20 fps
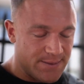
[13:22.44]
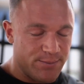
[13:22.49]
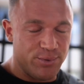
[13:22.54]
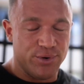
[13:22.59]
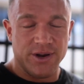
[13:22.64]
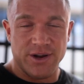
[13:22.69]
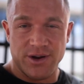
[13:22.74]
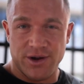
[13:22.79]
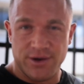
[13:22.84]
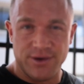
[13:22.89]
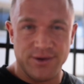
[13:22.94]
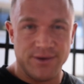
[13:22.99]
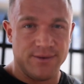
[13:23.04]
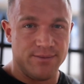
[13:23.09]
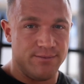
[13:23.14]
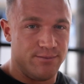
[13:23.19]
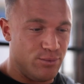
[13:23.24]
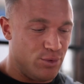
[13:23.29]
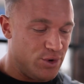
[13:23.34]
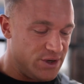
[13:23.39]
I'm putting on
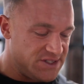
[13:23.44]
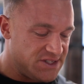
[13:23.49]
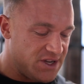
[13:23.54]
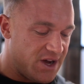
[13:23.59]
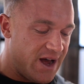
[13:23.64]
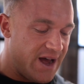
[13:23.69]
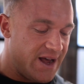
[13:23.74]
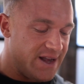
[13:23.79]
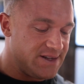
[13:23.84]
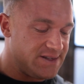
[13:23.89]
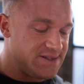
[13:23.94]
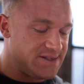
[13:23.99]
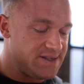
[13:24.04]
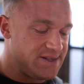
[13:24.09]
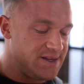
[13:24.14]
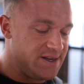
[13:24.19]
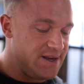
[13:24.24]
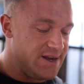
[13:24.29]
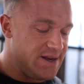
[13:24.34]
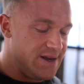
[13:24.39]
more
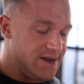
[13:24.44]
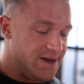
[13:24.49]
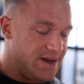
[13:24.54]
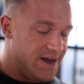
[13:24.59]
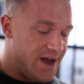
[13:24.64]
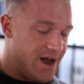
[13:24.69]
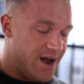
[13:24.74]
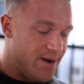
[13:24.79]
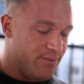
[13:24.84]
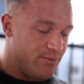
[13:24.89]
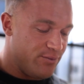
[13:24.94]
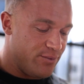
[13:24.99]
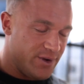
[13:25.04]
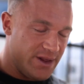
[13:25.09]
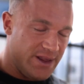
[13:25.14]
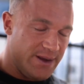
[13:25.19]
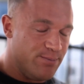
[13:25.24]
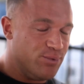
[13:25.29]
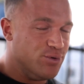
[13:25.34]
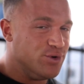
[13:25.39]
size,
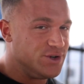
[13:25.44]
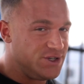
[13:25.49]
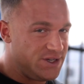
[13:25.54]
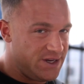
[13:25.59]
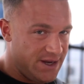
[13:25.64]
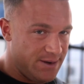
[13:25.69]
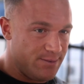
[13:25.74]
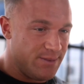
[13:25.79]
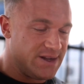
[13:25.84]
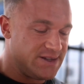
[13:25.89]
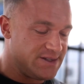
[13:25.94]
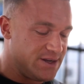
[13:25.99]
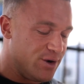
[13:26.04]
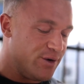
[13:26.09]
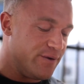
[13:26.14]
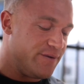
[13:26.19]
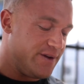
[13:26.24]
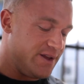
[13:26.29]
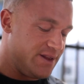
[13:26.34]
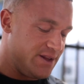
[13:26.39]
really pushing
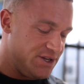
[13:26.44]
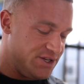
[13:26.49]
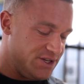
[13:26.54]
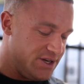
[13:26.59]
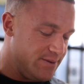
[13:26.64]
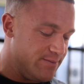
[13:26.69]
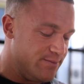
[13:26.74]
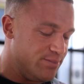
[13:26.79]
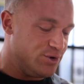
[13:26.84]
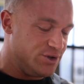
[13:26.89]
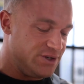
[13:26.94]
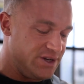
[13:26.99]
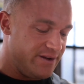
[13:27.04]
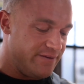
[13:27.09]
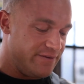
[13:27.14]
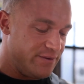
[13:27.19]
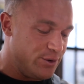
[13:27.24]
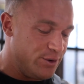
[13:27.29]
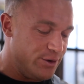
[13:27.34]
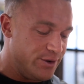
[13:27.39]
myself in the gym,
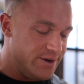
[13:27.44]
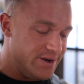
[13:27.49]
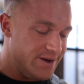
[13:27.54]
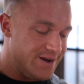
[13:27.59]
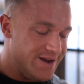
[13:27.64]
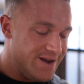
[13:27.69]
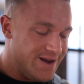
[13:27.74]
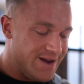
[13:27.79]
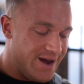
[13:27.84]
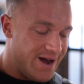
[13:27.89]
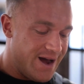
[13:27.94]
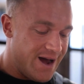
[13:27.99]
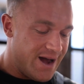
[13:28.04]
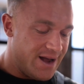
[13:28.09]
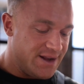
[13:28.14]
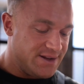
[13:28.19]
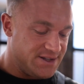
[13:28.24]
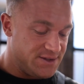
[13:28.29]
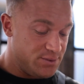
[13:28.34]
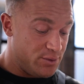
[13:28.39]
pushing food,
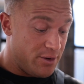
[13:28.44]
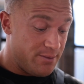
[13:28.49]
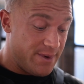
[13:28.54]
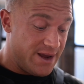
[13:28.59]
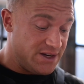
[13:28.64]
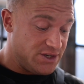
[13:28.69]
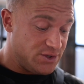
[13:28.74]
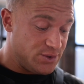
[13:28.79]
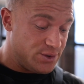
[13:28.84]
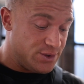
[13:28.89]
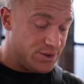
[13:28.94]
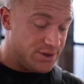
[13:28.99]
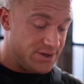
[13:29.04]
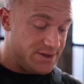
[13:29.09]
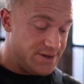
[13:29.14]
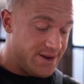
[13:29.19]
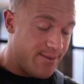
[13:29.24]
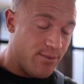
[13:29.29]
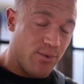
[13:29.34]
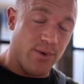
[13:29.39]
just want to make sure,
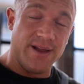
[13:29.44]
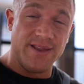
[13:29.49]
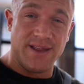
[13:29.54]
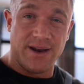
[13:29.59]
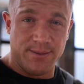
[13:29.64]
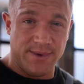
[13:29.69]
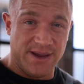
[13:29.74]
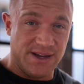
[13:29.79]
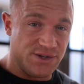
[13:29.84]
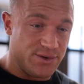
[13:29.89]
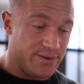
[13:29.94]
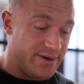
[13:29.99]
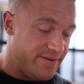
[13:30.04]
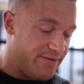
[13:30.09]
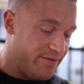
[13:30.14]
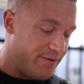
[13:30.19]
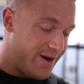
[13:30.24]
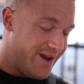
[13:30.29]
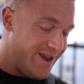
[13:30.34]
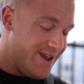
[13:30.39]
number one, that I'm injury
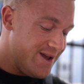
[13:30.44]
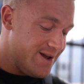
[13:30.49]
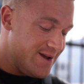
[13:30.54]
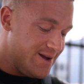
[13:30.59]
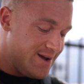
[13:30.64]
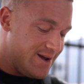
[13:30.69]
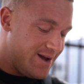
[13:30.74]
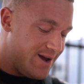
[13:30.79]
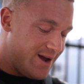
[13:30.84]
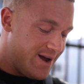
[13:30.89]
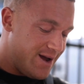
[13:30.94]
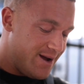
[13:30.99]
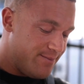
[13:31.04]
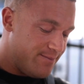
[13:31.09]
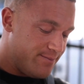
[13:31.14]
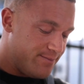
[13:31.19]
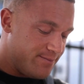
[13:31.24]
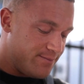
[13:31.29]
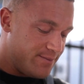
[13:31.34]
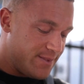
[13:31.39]
free.
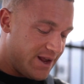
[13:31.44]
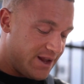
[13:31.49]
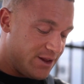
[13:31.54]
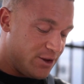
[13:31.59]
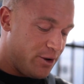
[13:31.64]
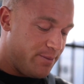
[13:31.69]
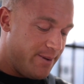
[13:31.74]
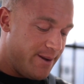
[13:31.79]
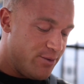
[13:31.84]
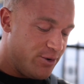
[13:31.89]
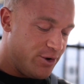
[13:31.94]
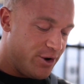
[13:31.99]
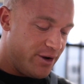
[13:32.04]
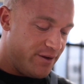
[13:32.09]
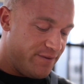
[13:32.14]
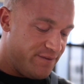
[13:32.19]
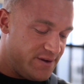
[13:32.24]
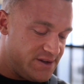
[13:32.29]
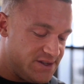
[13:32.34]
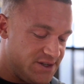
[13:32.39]
Like a lot of people go
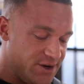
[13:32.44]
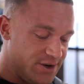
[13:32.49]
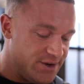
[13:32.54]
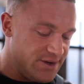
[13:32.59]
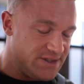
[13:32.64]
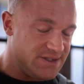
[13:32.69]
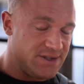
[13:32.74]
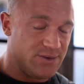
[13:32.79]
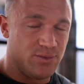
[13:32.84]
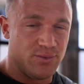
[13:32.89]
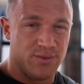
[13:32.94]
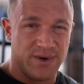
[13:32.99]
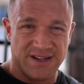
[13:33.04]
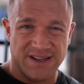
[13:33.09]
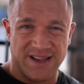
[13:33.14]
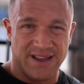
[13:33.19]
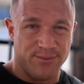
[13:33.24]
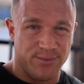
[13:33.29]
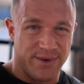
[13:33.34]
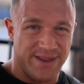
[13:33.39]
to physios
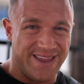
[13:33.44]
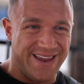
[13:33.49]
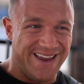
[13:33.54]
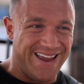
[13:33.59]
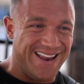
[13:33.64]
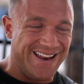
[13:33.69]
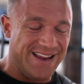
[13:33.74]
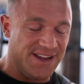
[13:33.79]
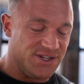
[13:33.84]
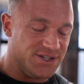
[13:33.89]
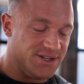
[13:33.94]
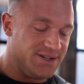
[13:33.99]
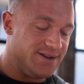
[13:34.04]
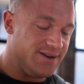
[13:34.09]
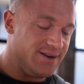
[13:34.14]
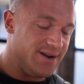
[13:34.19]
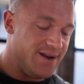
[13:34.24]
when they get injured.